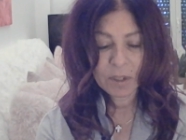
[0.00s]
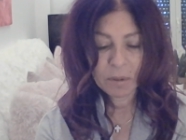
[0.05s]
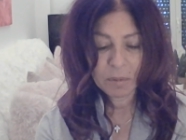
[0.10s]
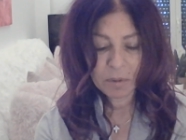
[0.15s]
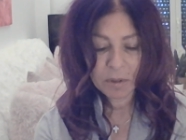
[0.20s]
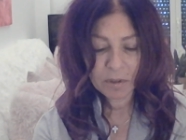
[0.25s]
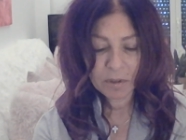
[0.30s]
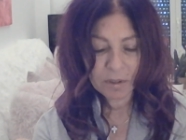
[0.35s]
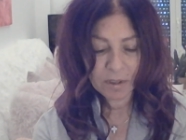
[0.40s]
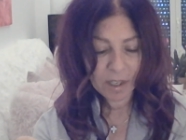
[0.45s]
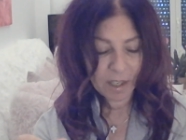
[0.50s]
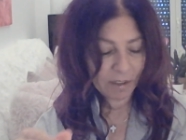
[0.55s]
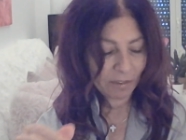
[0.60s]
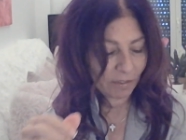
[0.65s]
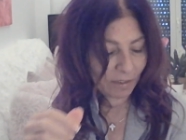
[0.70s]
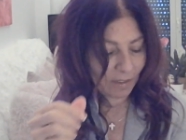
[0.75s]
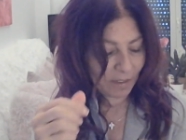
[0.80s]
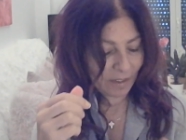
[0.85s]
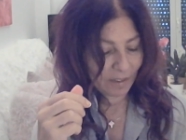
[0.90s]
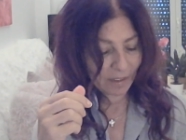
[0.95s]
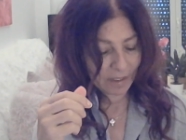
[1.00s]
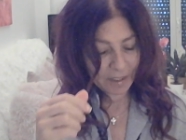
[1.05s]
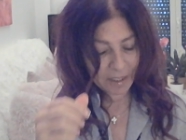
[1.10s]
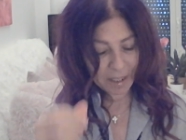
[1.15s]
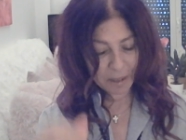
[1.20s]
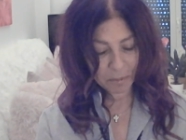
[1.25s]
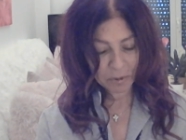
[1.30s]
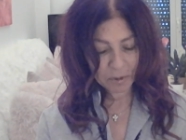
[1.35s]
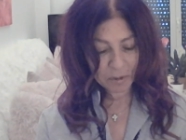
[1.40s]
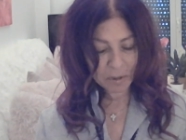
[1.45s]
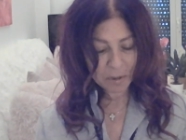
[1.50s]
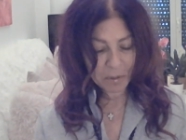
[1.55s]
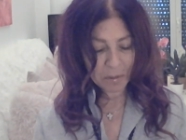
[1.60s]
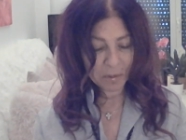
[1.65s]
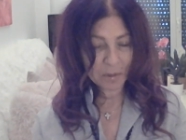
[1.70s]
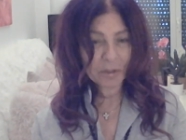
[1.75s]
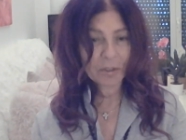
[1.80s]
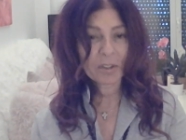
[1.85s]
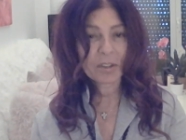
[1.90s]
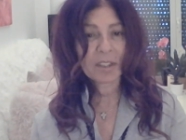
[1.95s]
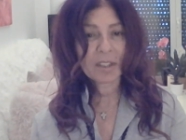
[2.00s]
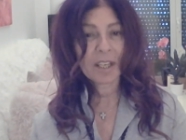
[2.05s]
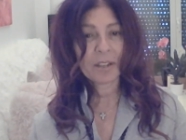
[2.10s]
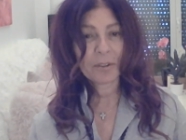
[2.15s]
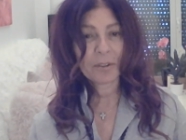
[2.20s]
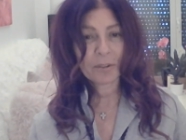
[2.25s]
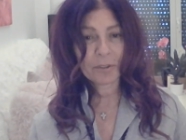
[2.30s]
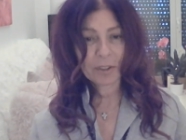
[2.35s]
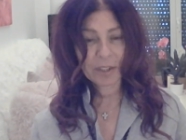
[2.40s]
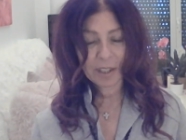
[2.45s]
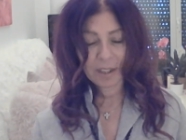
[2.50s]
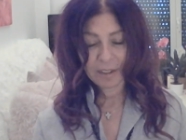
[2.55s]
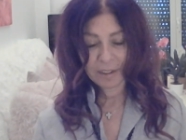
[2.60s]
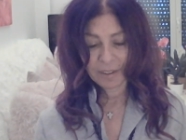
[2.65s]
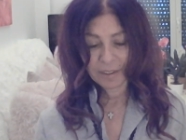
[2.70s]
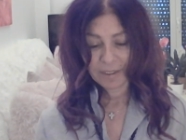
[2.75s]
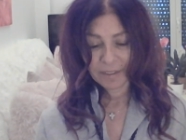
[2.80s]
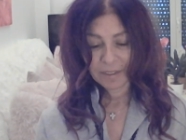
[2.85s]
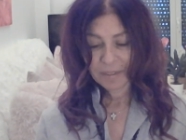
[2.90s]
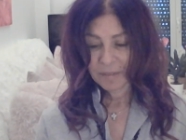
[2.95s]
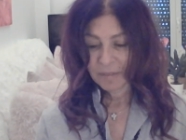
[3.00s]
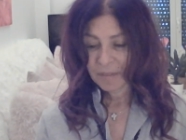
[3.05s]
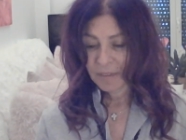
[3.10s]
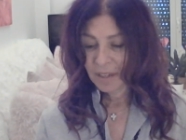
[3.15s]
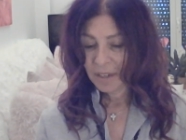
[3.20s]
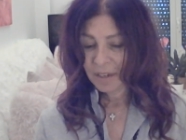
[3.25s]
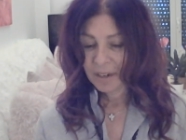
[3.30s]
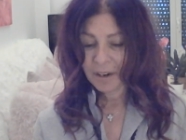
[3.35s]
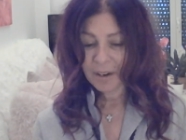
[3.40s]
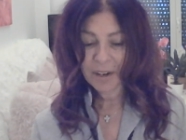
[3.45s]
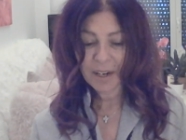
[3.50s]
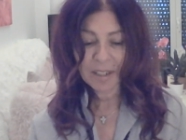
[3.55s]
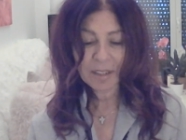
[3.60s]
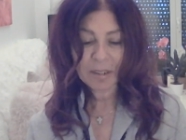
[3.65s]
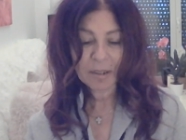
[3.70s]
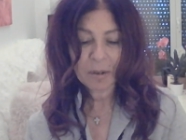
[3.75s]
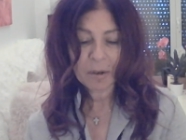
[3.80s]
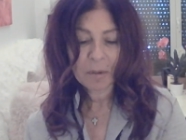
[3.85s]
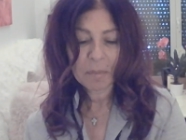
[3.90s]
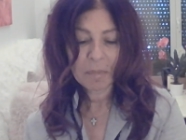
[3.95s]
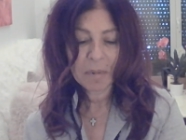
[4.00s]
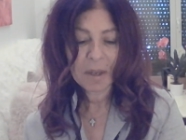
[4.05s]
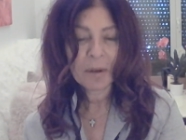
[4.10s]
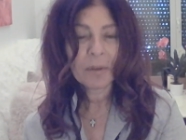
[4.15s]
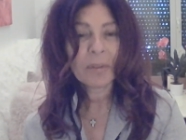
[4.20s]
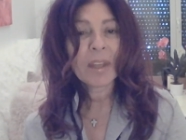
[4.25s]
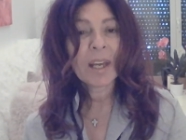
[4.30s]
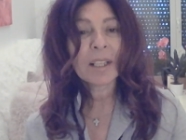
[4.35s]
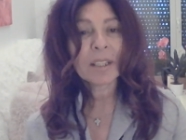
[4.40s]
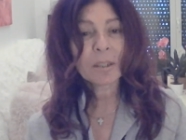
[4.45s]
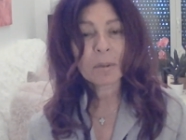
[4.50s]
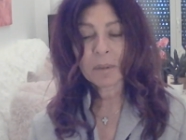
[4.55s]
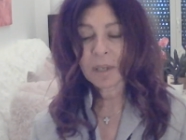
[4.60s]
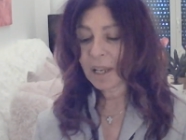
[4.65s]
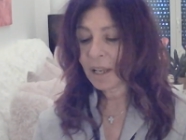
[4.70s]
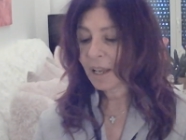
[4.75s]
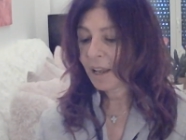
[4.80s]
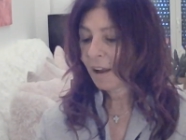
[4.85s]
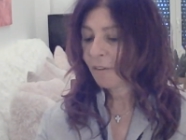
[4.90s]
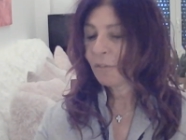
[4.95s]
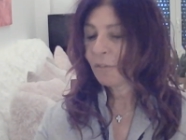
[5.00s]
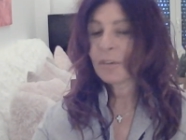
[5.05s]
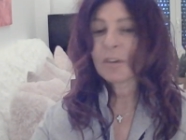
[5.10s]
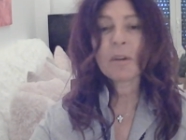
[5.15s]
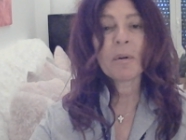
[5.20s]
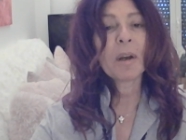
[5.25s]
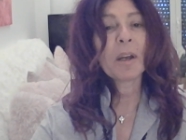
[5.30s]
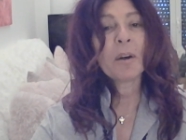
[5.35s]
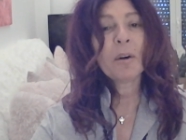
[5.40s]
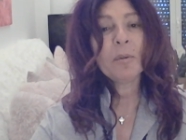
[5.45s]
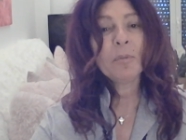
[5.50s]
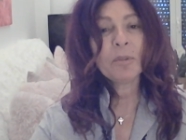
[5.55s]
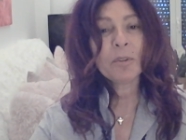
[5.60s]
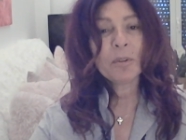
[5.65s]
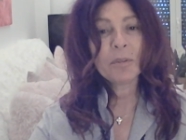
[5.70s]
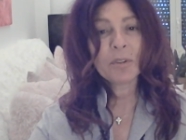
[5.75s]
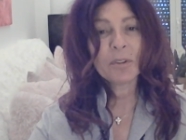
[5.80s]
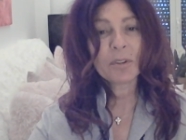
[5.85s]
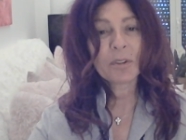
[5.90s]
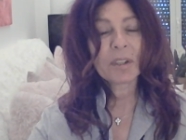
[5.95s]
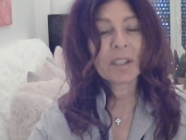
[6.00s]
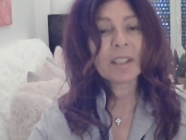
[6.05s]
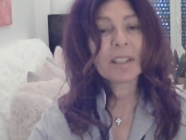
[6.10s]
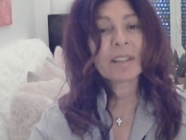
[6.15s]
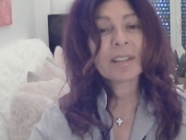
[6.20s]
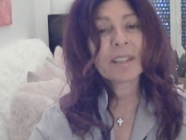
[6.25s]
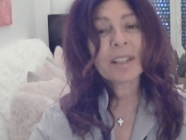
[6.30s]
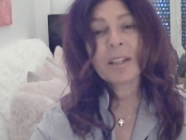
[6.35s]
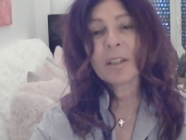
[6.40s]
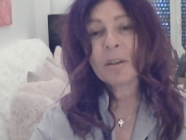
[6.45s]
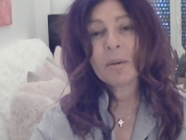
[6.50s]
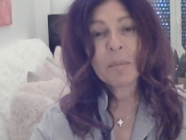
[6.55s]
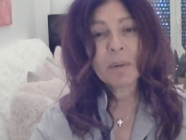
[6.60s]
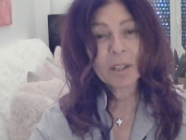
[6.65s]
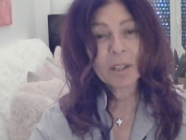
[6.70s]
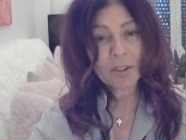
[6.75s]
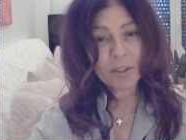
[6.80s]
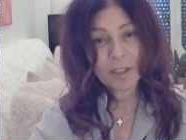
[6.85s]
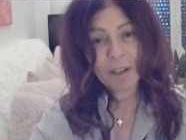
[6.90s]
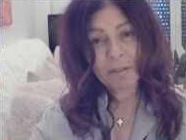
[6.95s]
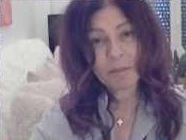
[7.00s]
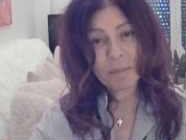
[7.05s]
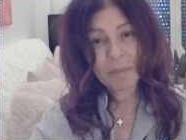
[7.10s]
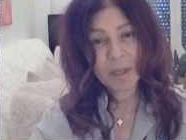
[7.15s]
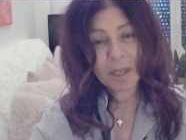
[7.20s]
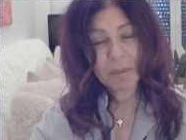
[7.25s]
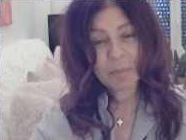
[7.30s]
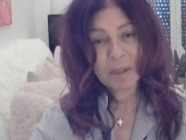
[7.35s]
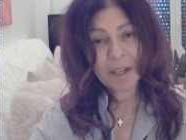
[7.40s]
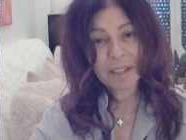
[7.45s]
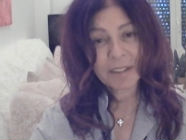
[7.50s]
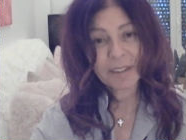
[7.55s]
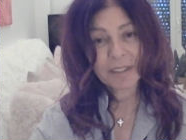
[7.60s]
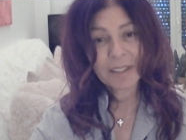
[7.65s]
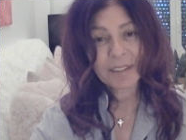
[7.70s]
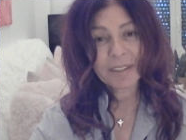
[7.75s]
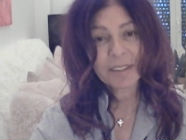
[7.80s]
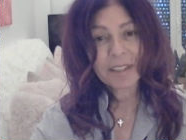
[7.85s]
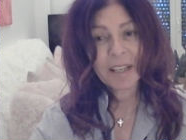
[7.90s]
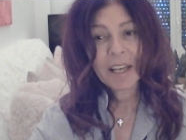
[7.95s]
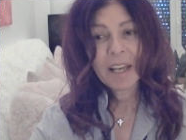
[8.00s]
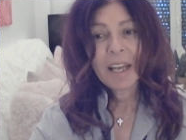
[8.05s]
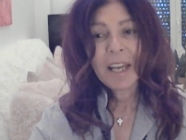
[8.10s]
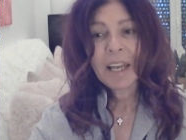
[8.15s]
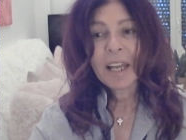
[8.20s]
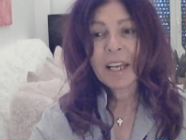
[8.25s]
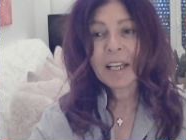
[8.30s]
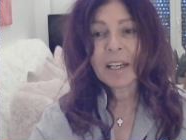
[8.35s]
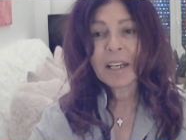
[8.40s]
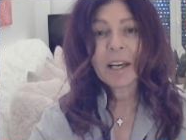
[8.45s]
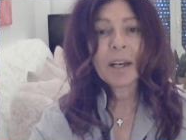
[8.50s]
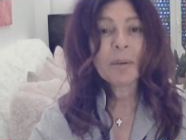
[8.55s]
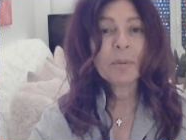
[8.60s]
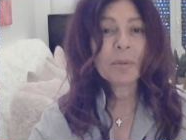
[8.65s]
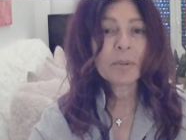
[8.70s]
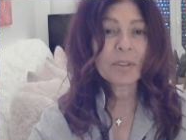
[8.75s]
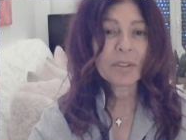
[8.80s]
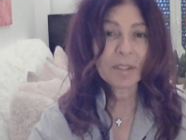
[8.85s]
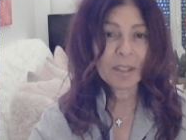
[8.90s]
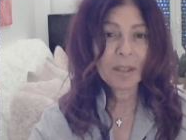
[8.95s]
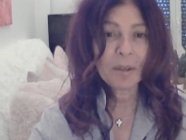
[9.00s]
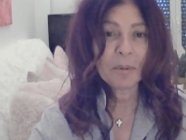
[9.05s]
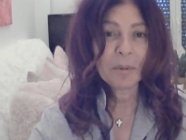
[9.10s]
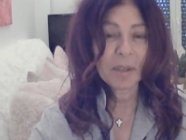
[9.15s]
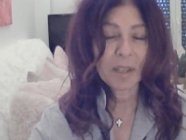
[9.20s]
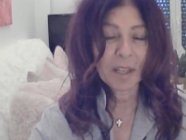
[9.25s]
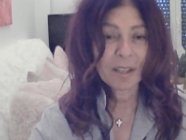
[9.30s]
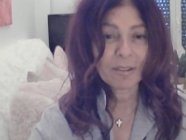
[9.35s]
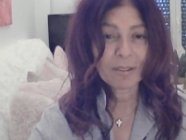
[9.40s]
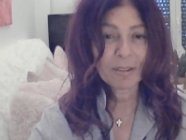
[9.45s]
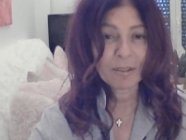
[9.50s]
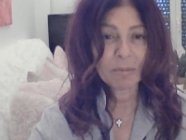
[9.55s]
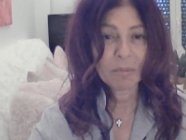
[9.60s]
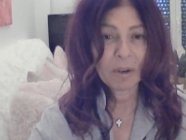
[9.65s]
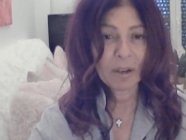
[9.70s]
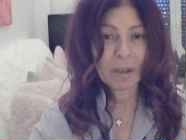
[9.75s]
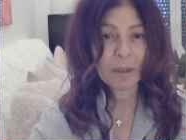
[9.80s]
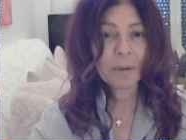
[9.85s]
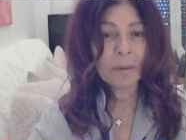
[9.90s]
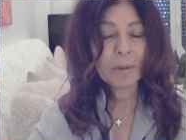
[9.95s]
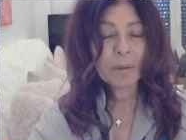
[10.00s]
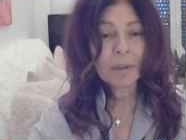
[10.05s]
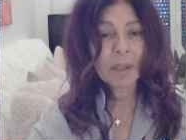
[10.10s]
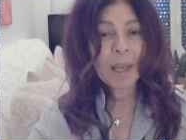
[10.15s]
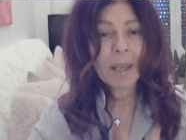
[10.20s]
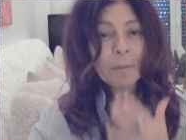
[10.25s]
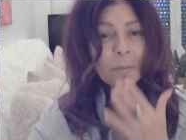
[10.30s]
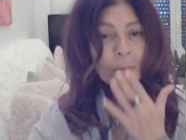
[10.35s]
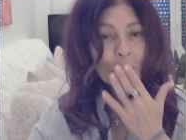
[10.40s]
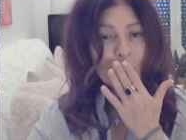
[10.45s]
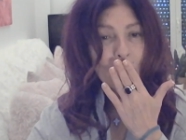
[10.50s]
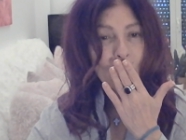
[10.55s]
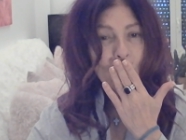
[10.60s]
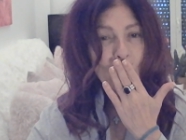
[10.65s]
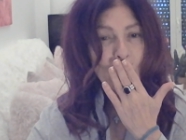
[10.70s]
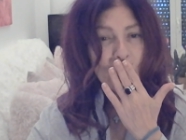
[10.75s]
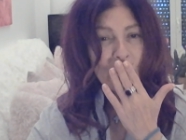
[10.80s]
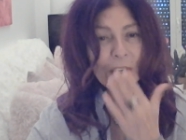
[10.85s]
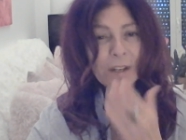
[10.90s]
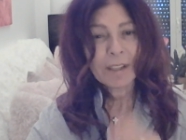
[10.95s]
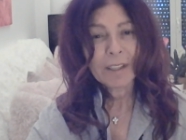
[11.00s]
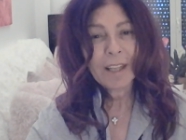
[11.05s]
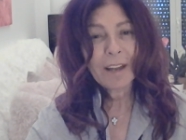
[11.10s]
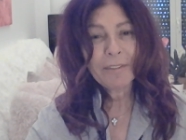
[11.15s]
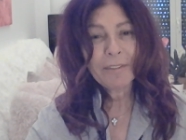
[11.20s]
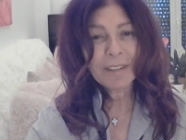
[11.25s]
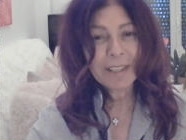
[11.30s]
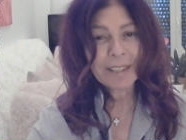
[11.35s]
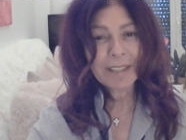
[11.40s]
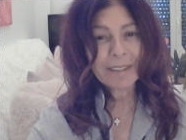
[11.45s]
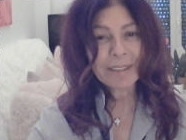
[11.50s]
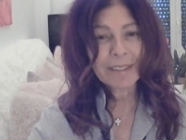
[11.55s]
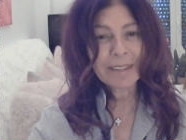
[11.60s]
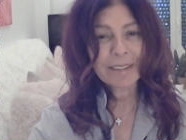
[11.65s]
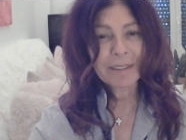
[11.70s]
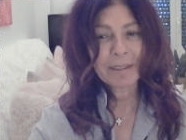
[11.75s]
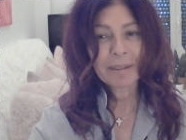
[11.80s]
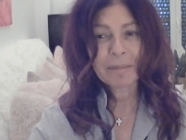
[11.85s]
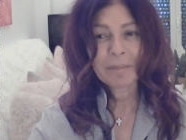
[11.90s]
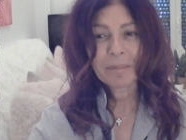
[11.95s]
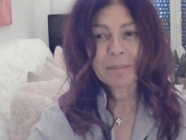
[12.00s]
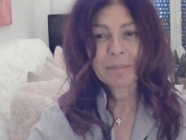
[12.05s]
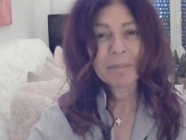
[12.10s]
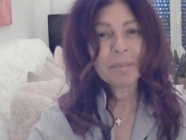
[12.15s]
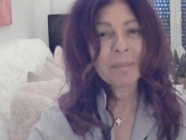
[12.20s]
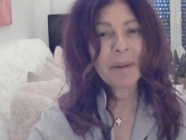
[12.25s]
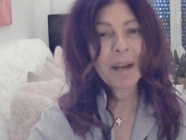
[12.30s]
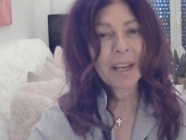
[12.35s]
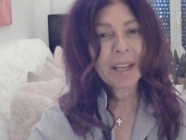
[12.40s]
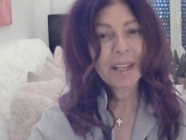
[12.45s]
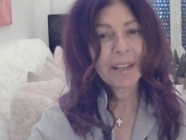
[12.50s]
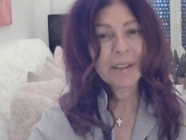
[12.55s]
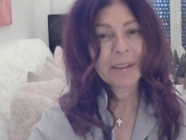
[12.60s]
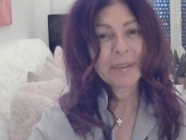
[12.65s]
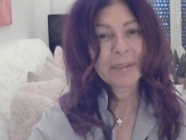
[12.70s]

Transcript: for you in your life. It's absolutely gorgeous energy. All right, Scorpio, that's what I have for you. I hope you enjoyed this. Sending you much love and many blessings. And I will see you again tomorrow, okay? Love and kisses. Bye.